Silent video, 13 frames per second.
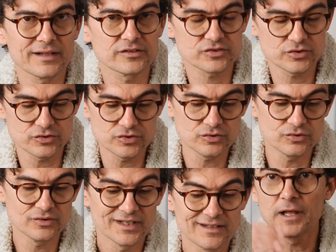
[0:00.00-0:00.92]
else to
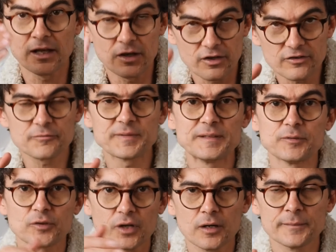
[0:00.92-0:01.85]
do, a lot of
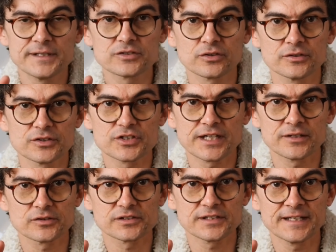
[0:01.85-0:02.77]
people comment on the
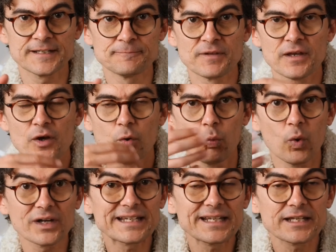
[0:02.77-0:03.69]
channel saying,
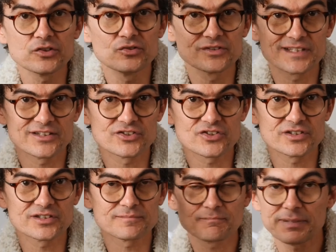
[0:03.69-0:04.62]
what can I use that's
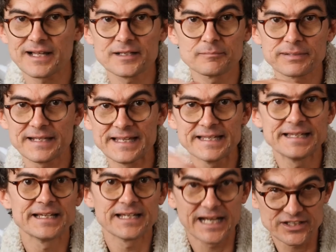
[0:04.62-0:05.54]
just plug and play?
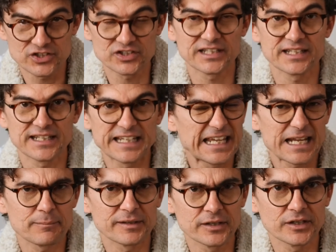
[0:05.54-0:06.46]
I just get
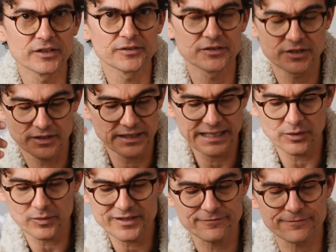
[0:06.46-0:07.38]
up and go, I don't
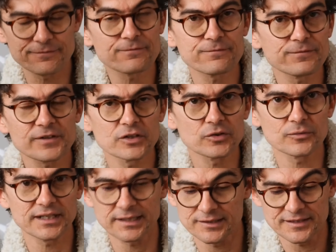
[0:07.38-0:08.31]
want to fiddle
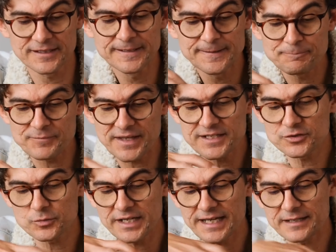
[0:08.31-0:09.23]
around. That is
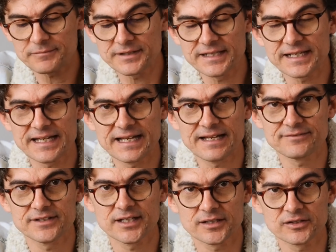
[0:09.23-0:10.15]
where Anbernic have
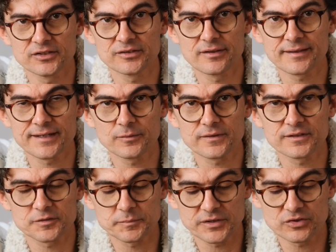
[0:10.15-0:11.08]
done a good thing with
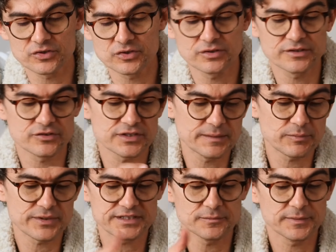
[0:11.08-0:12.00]
this, because you literally
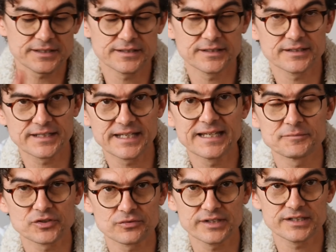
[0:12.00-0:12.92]
press a button and the
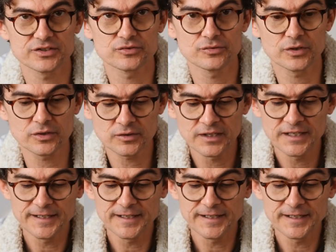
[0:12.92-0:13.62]
games are ready to roll.